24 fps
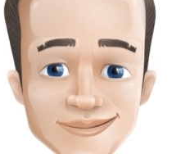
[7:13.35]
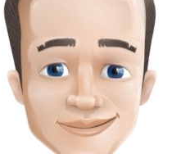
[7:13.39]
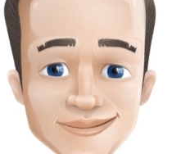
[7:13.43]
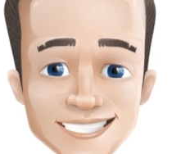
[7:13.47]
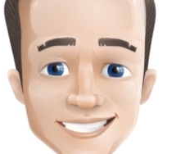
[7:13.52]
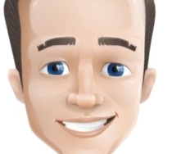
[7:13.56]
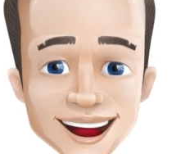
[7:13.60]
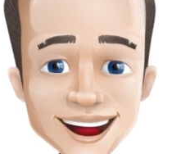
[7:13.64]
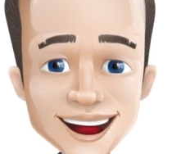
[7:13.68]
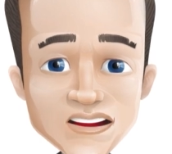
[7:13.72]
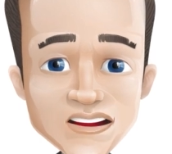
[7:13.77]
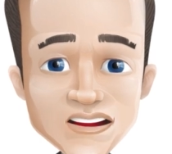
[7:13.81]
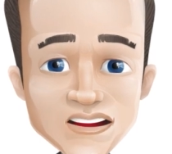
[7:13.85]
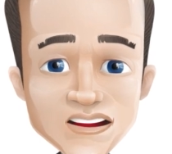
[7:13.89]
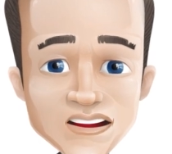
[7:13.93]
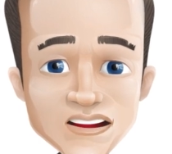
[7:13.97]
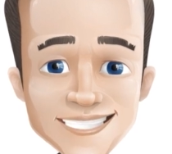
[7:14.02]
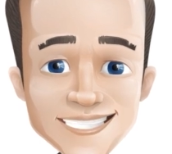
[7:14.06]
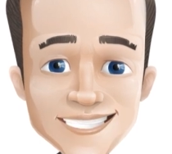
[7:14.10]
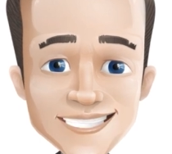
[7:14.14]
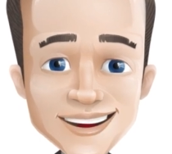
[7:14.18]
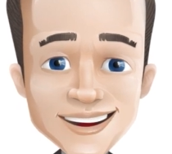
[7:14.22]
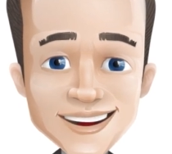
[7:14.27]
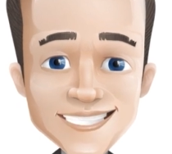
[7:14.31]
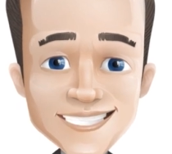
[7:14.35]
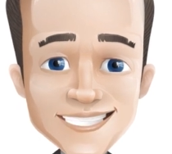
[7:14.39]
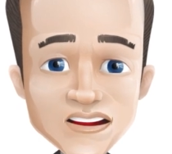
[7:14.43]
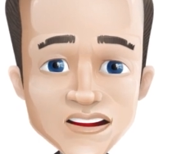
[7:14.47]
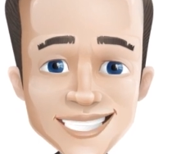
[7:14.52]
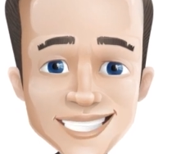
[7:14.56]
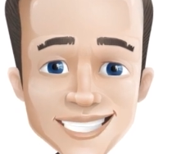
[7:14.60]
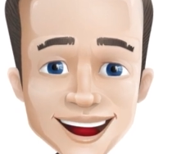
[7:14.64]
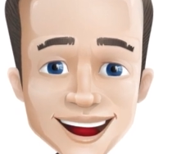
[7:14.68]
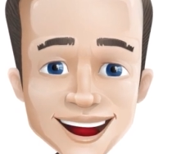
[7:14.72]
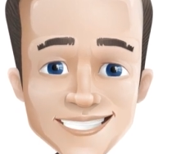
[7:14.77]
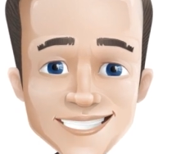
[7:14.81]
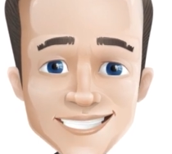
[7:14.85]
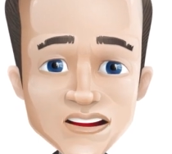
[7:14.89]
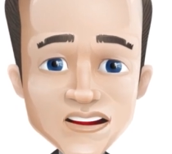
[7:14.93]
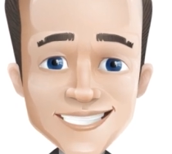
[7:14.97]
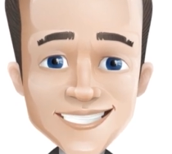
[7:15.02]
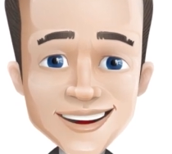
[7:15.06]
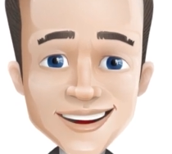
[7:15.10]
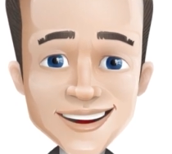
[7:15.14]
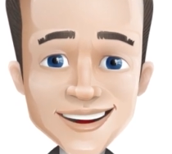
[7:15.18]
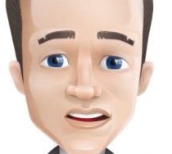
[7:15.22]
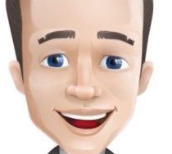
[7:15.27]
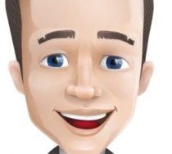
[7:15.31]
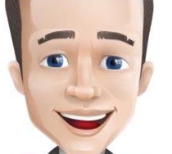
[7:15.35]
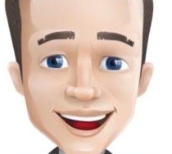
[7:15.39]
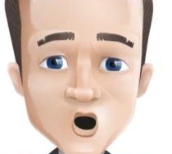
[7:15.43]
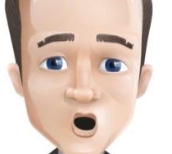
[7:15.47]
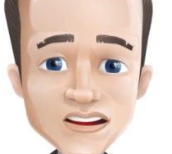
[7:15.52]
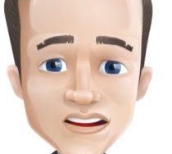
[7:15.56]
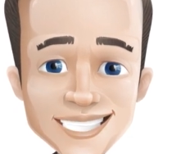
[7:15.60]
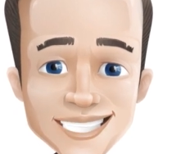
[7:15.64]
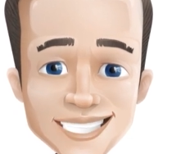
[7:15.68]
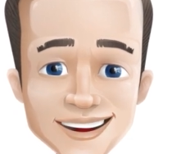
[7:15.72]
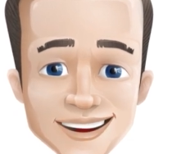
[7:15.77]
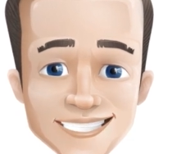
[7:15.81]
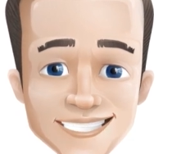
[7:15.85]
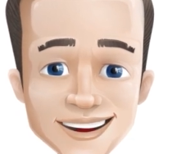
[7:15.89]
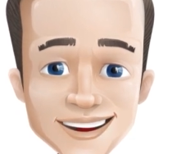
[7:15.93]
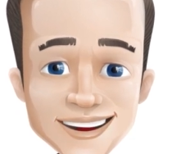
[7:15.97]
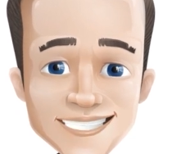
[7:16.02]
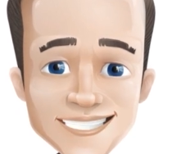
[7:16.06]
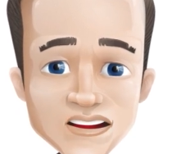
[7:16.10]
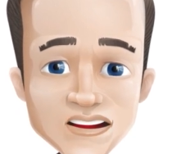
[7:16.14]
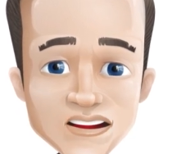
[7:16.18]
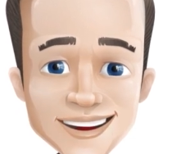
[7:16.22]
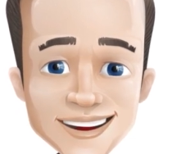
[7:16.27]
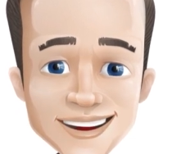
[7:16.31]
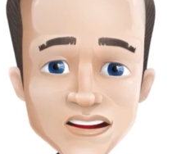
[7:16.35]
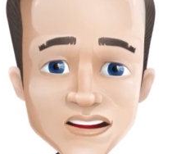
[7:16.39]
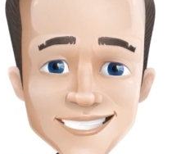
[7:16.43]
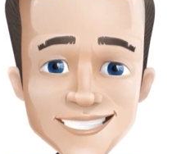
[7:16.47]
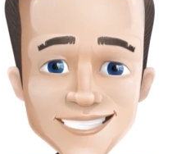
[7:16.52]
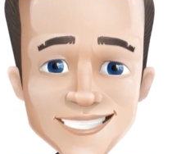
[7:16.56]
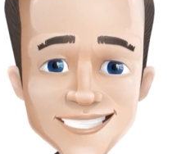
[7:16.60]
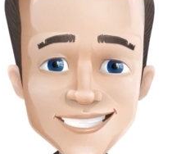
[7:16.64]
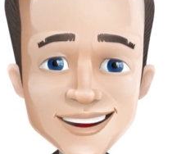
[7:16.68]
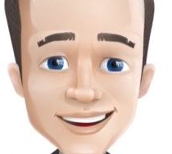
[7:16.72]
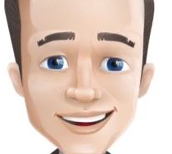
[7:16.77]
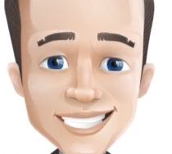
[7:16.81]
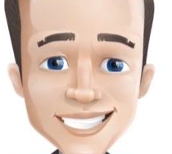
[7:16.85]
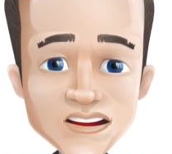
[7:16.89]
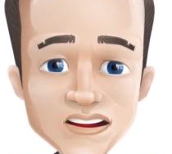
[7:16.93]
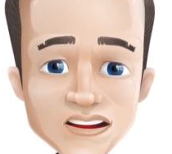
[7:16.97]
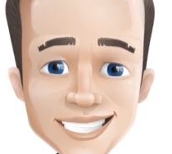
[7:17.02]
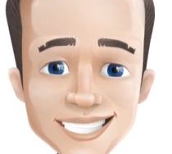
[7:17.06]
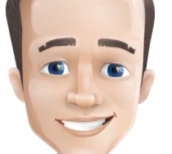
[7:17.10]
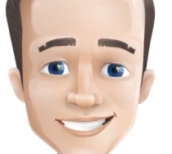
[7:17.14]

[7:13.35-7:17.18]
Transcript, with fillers: A novice needs to master the art of an efficient ordered execution.